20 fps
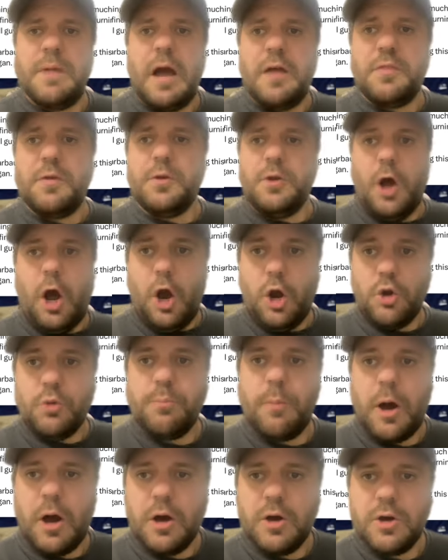I thought
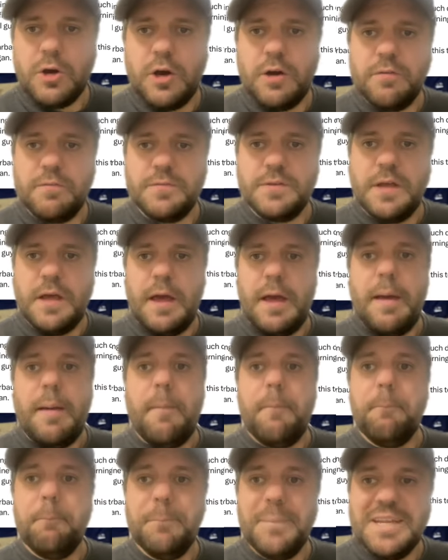Harbaugh loved
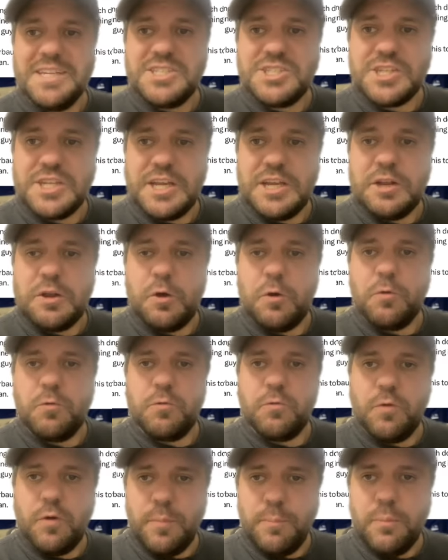Michigan
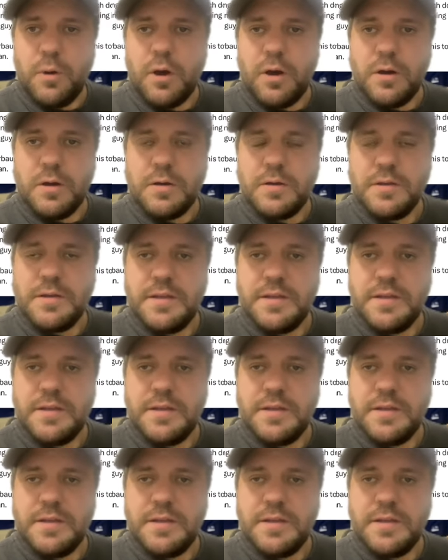football.